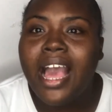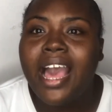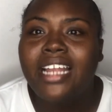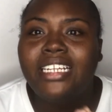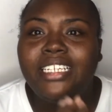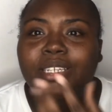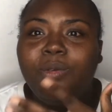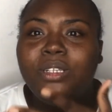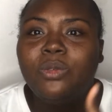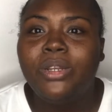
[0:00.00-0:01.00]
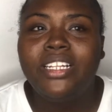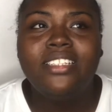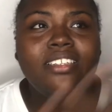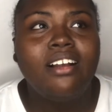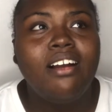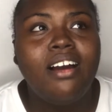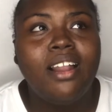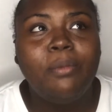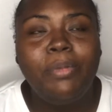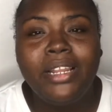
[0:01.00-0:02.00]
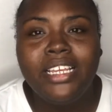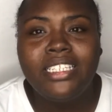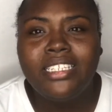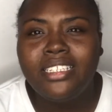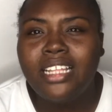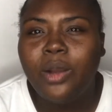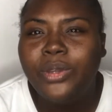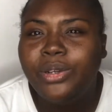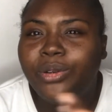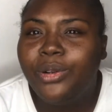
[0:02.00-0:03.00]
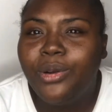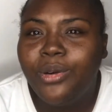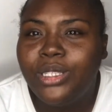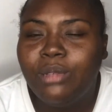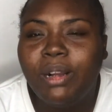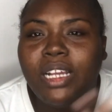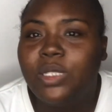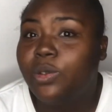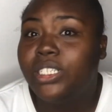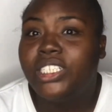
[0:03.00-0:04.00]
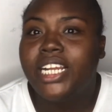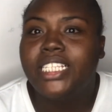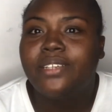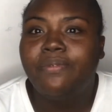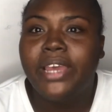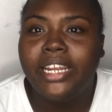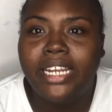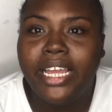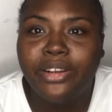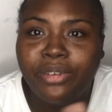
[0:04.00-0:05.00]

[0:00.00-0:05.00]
and he was willing to call places that we could go to because we were trying to find like